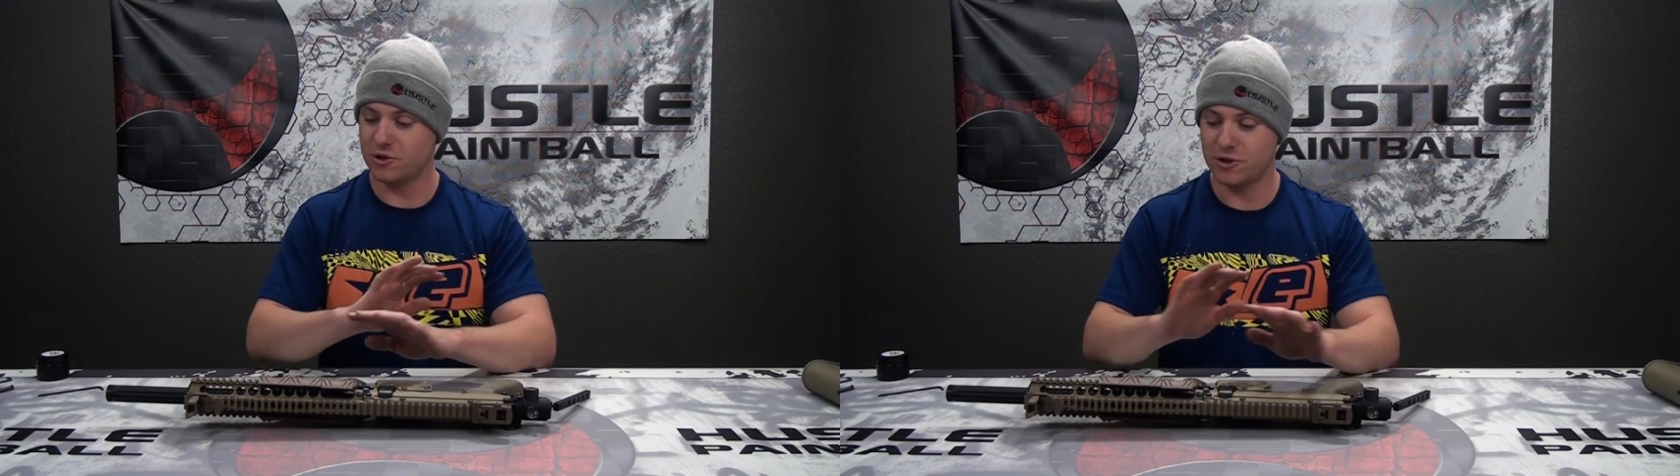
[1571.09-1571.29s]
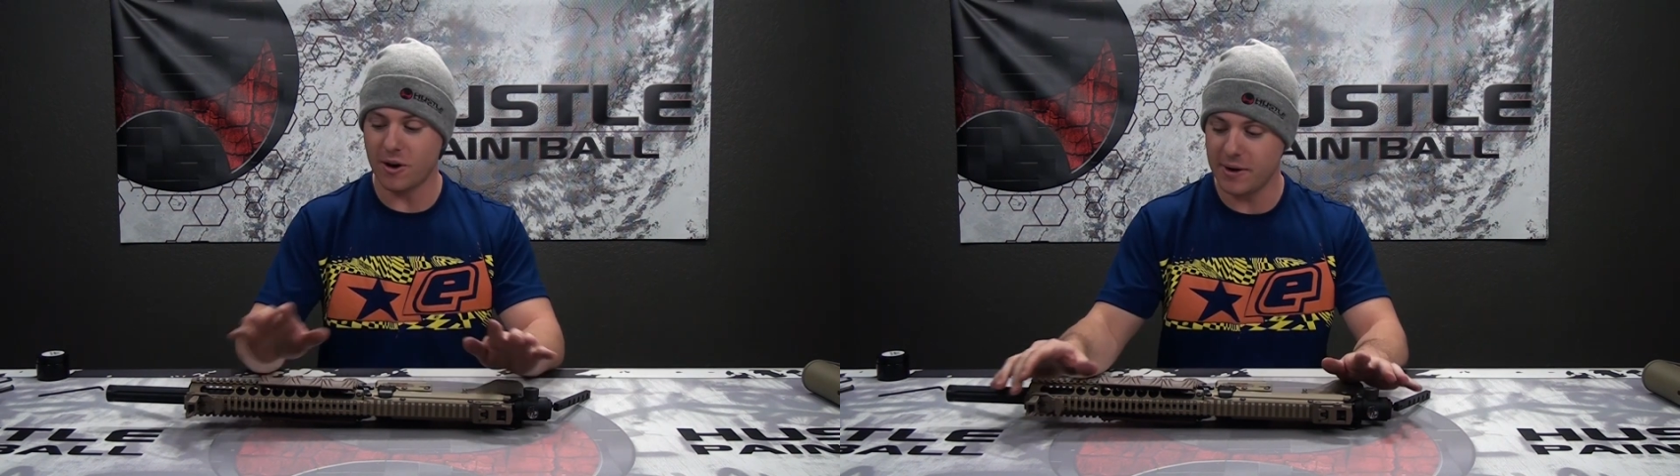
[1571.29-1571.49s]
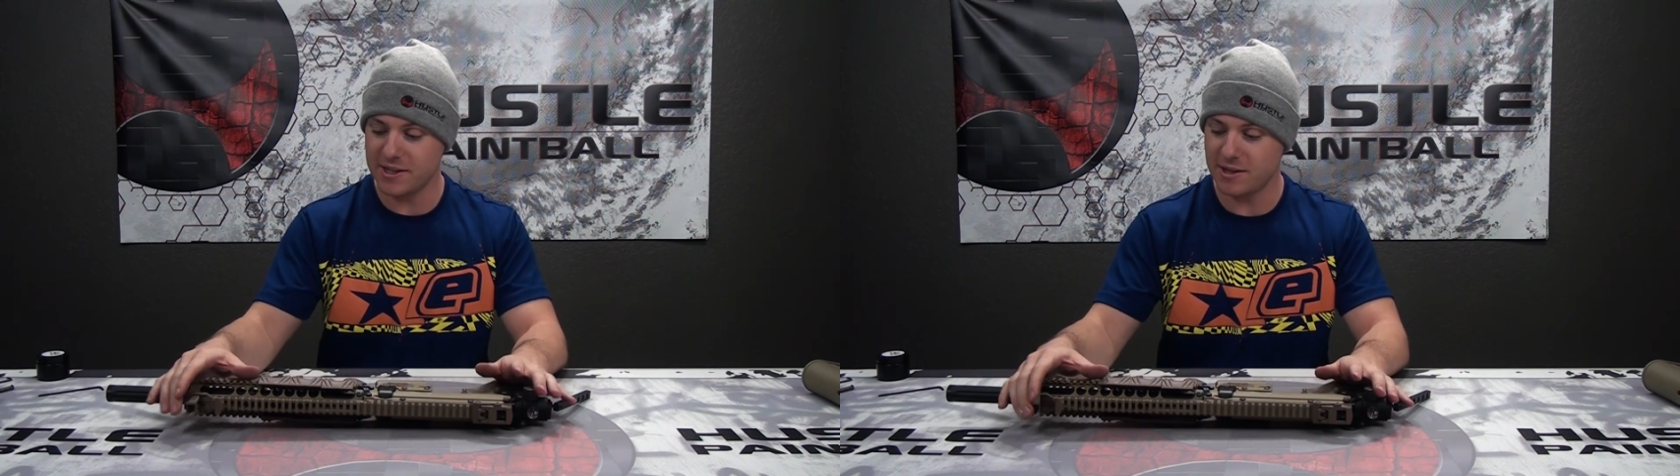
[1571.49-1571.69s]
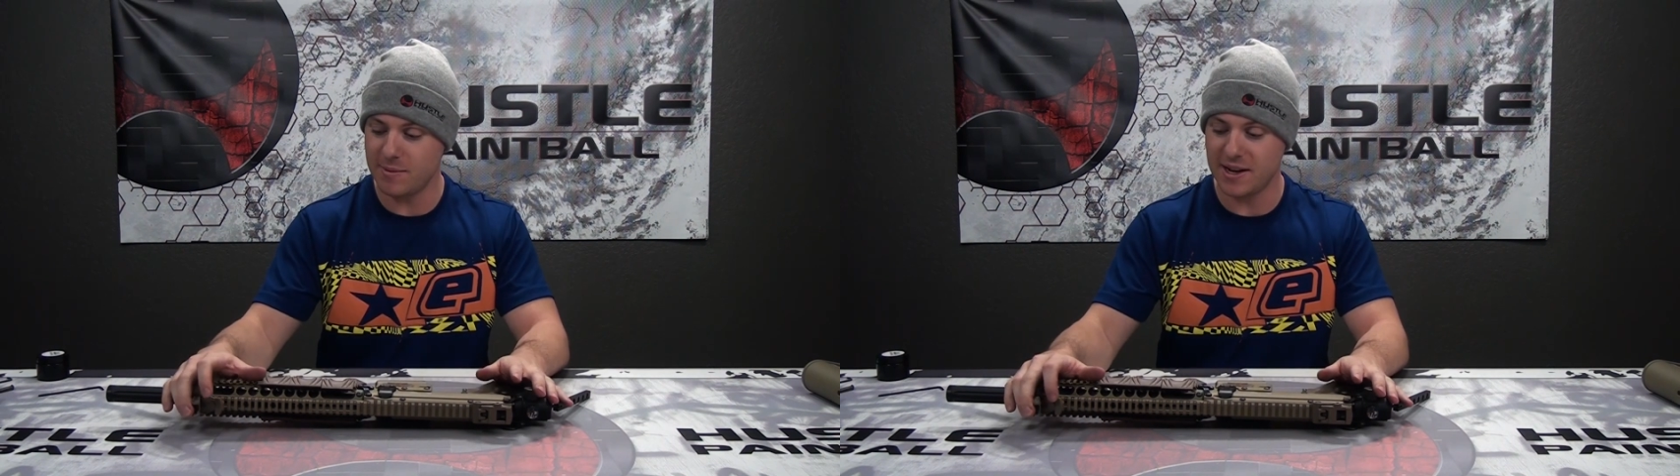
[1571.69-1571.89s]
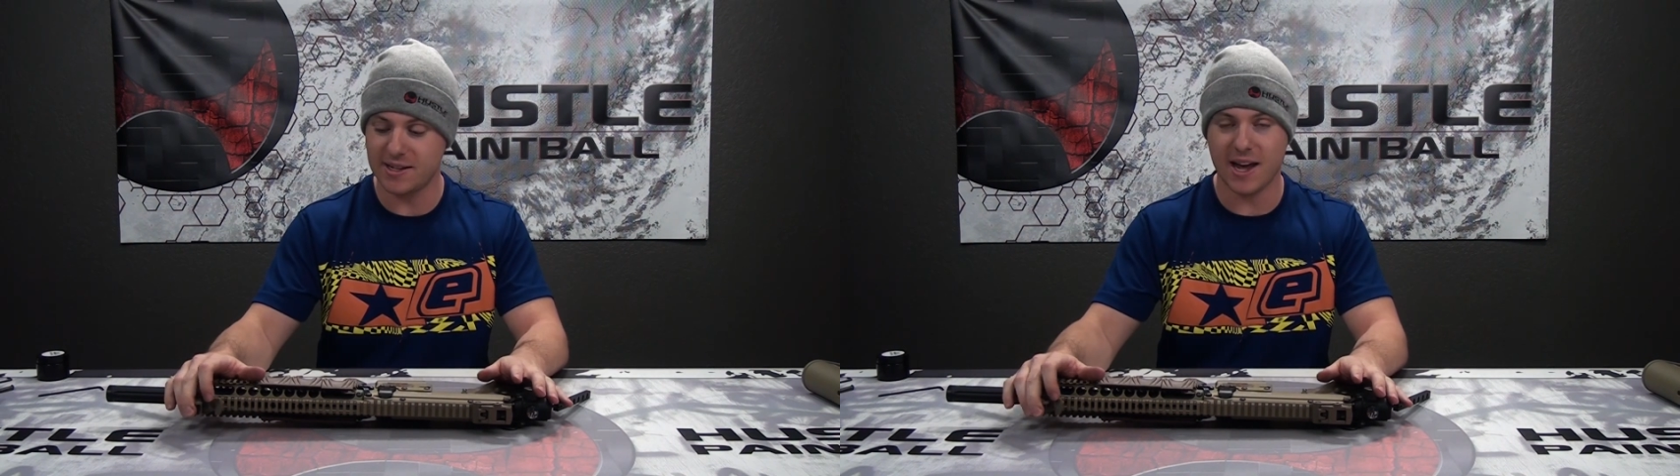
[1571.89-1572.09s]
so easy to
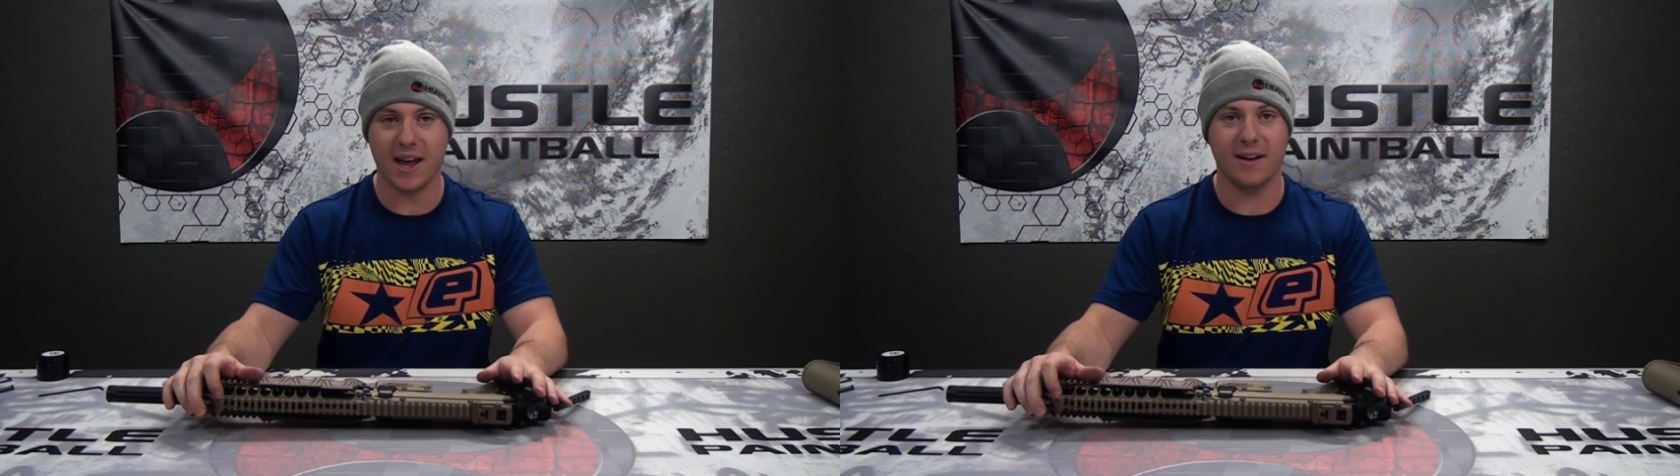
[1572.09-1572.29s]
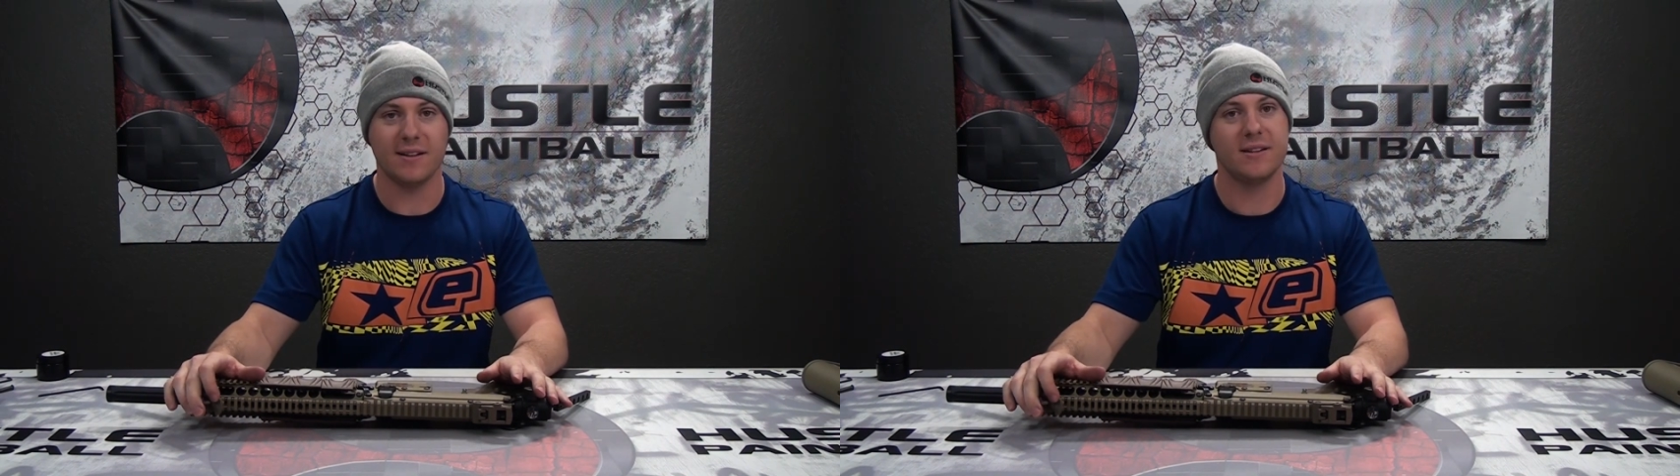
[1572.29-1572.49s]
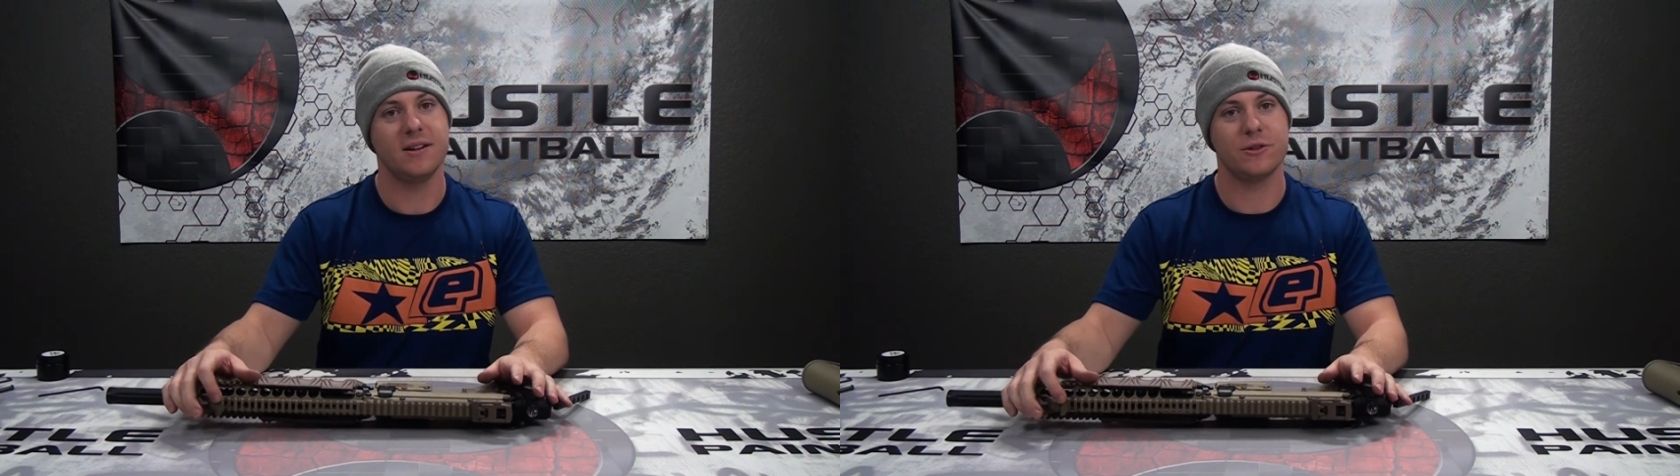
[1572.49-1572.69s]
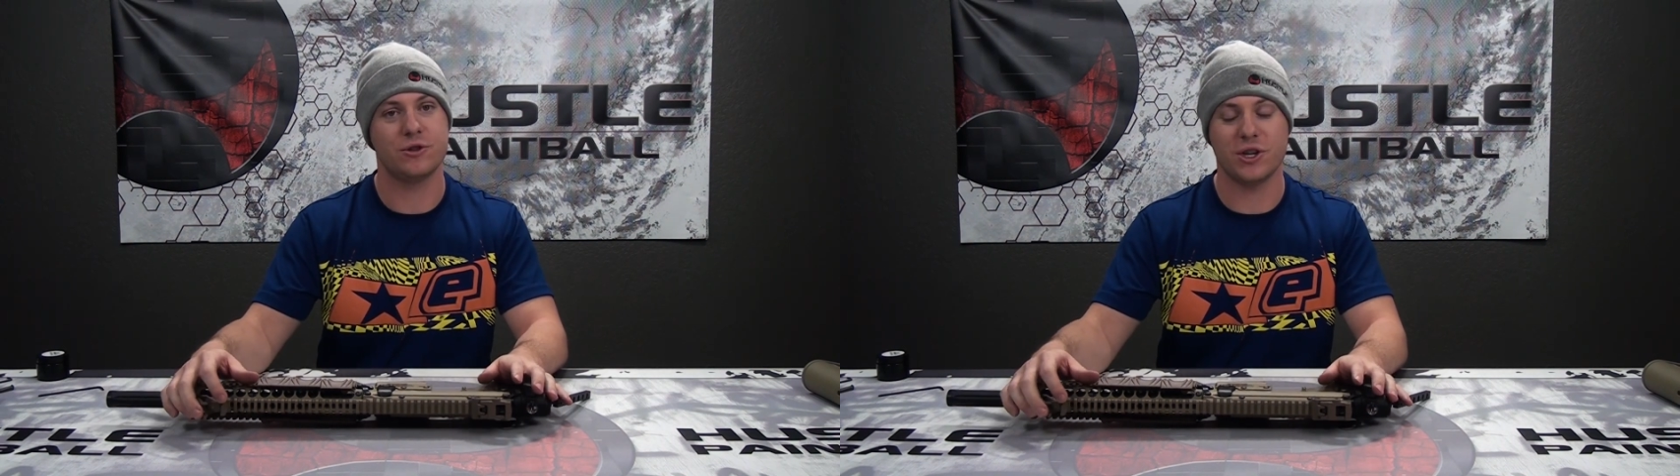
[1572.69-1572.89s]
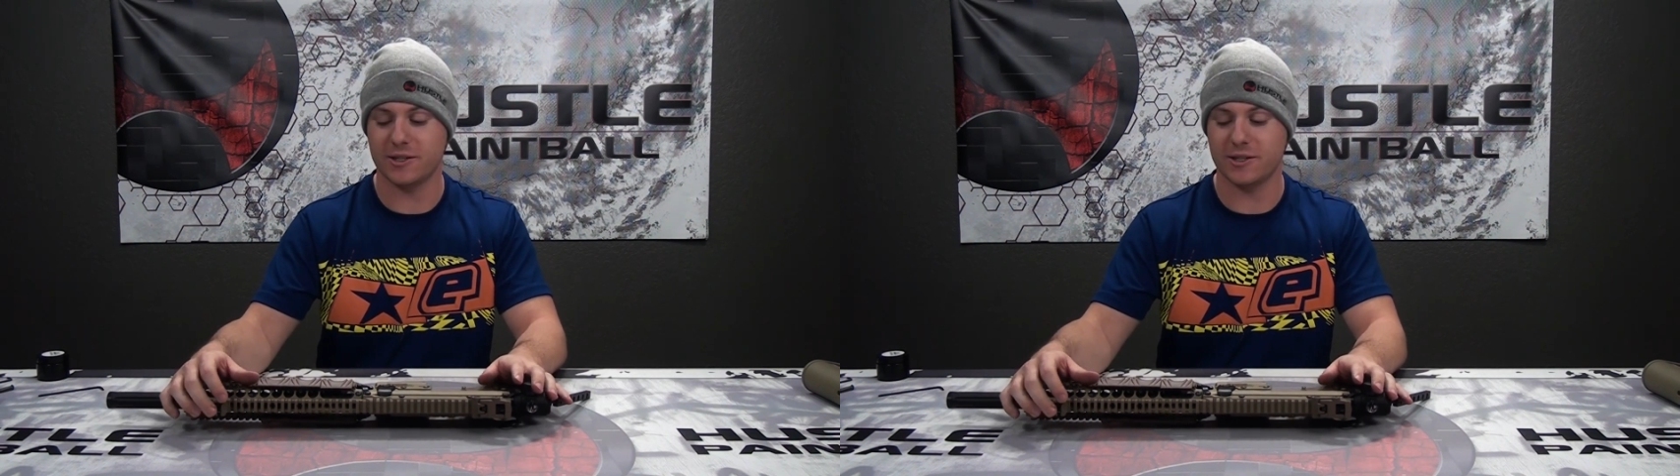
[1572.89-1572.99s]
maintain. They're